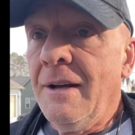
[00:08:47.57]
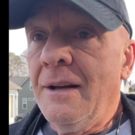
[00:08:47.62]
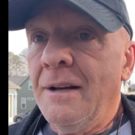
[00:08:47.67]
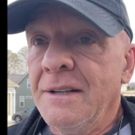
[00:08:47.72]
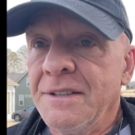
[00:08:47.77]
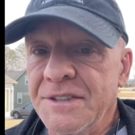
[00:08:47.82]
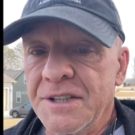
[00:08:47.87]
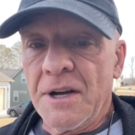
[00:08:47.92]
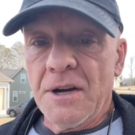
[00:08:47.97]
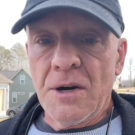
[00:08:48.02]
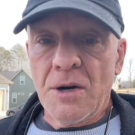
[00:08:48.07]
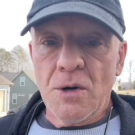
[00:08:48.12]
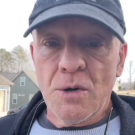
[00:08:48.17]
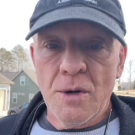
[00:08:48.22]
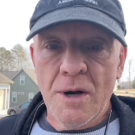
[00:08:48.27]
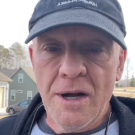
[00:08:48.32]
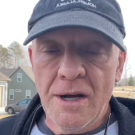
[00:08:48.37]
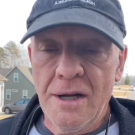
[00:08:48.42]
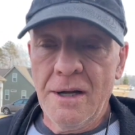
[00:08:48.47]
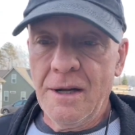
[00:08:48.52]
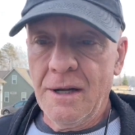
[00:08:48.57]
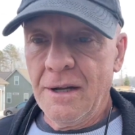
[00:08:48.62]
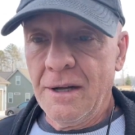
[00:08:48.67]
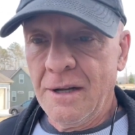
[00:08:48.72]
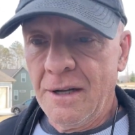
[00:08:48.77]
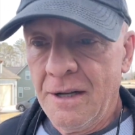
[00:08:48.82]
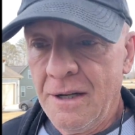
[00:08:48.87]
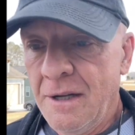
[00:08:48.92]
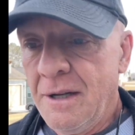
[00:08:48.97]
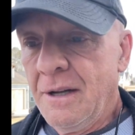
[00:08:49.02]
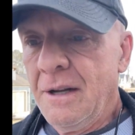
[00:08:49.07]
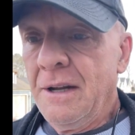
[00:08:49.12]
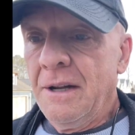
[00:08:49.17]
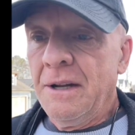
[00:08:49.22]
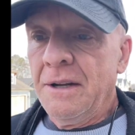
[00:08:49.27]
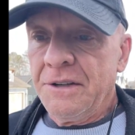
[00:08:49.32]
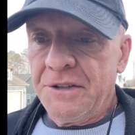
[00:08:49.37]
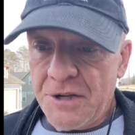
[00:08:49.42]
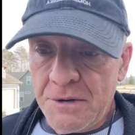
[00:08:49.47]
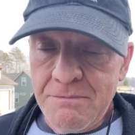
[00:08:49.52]
So
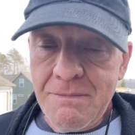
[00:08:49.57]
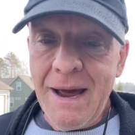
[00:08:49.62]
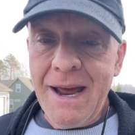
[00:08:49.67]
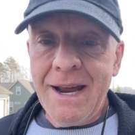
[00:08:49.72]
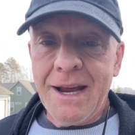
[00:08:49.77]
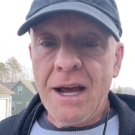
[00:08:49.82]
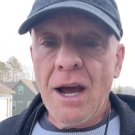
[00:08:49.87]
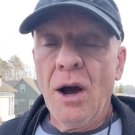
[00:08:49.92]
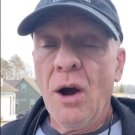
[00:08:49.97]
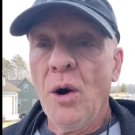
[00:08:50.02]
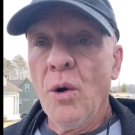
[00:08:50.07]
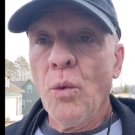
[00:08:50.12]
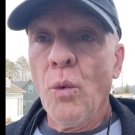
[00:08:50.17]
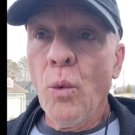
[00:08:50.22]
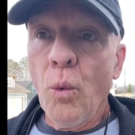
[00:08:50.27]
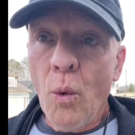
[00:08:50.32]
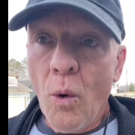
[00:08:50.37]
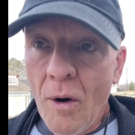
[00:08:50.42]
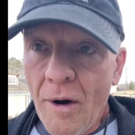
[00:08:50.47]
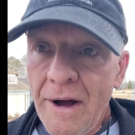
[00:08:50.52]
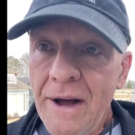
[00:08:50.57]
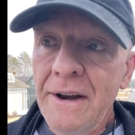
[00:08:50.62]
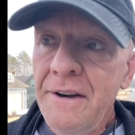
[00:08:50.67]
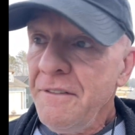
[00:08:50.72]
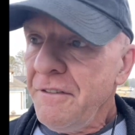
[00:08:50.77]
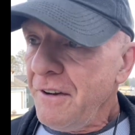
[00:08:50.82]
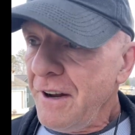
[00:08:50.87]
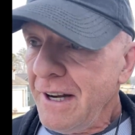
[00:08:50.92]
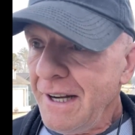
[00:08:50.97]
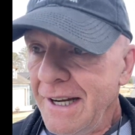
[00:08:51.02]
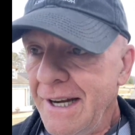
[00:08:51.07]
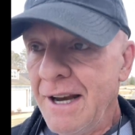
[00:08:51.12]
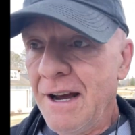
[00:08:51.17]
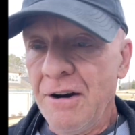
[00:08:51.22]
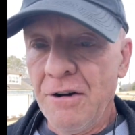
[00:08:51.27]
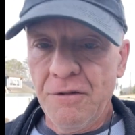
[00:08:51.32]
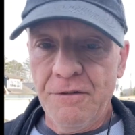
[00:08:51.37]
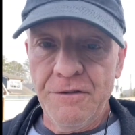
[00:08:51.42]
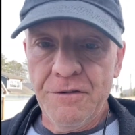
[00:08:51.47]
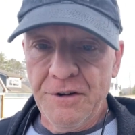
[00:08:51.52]
to make one
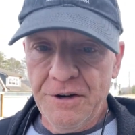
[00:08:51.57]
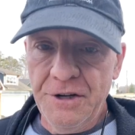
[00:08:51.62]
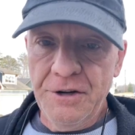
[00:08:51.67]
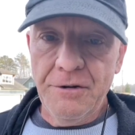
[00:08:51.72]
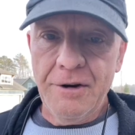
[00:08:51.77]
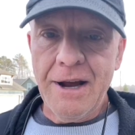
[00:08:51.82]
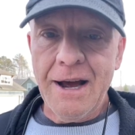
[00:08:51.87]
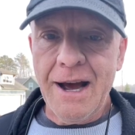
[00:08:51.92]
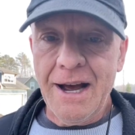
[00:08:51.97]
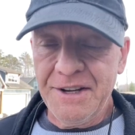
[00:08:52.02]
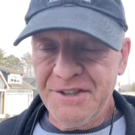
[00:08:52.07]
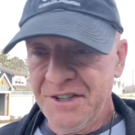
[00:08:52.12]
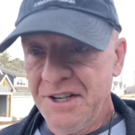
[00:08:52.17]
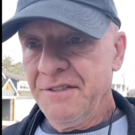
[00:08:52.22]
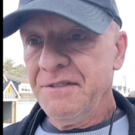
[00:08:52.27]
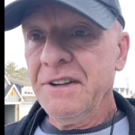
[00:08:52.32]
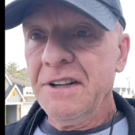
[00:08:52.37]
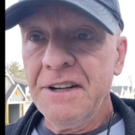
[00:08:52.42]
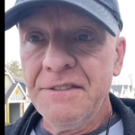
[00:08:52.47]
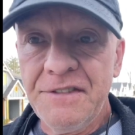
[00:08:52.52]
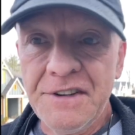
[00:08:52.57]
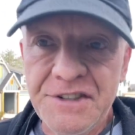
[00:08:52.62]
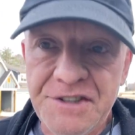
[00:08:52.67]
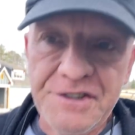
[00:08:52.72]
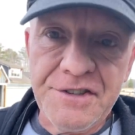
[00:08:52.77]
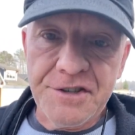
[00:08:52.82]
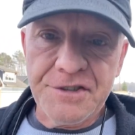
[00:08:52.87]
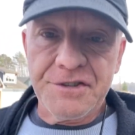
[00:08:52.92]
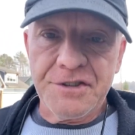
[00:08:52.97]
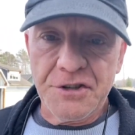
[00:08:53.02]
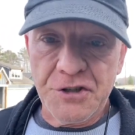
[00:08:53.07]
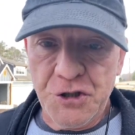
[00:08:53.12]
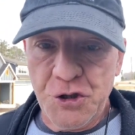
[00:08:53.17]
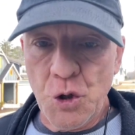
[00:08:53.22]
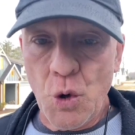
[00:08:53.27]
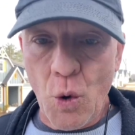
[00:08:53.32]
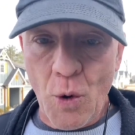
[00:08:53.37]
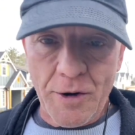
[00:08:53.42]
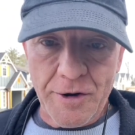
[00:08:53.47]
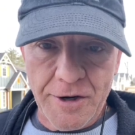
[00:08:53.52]
video for you guys, even if it's just a
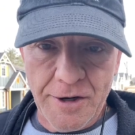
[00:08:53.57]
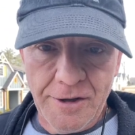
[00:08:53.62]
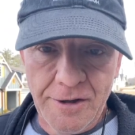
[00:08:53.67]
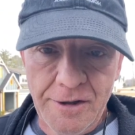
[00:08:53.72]
short,